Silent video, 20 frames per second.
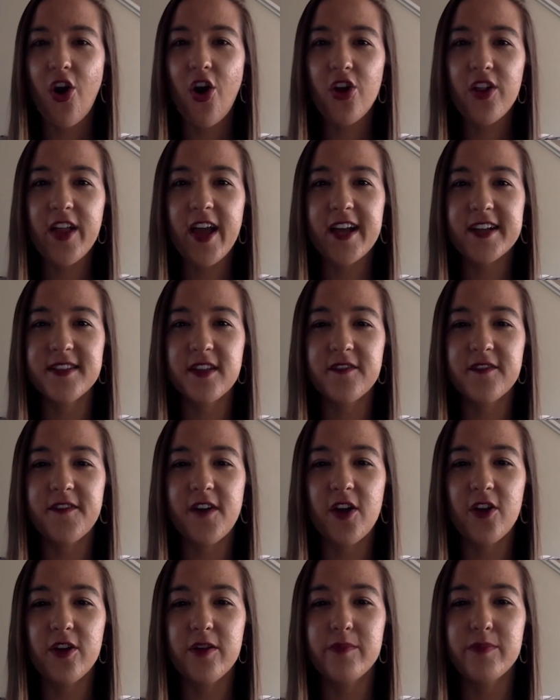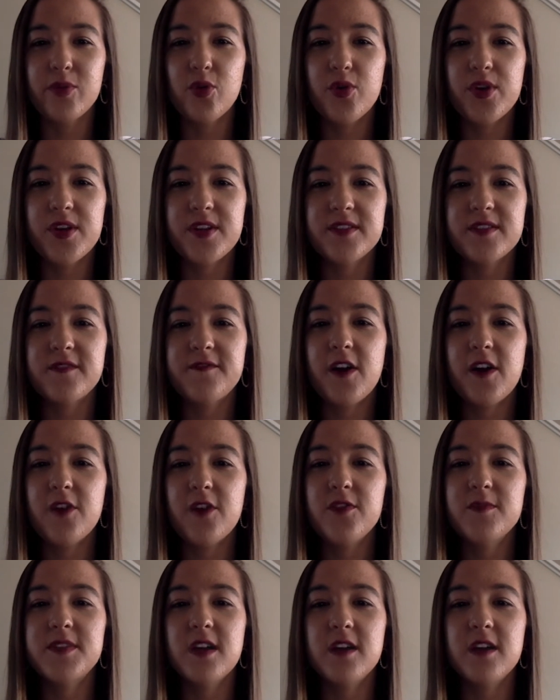all XFL employees
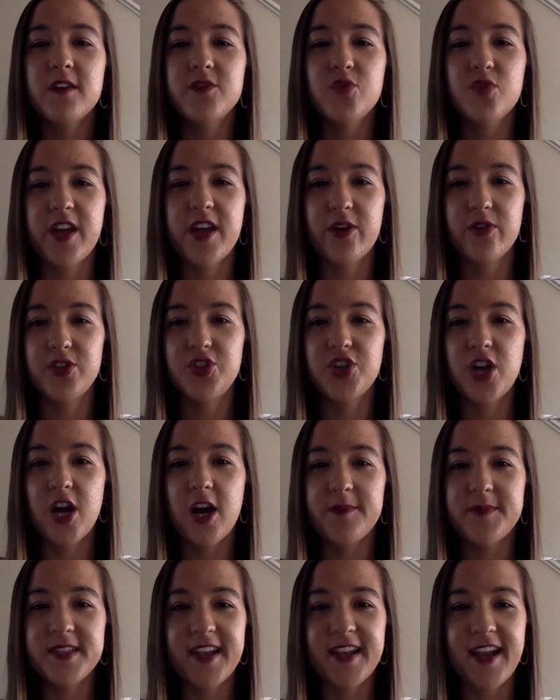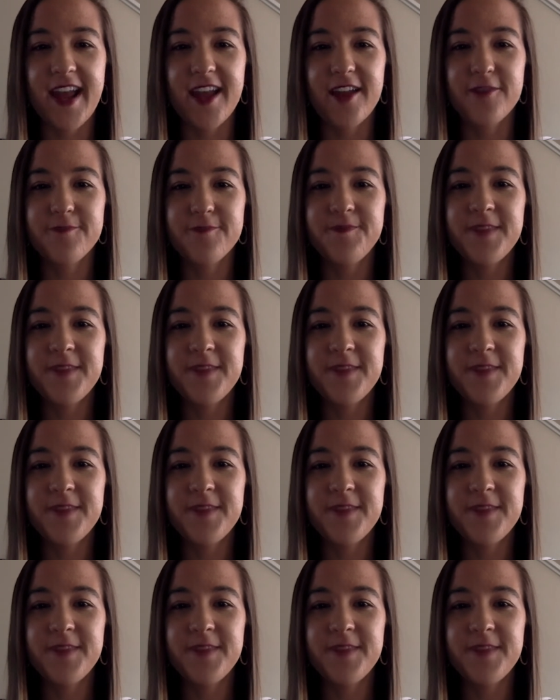found themselves without a job today,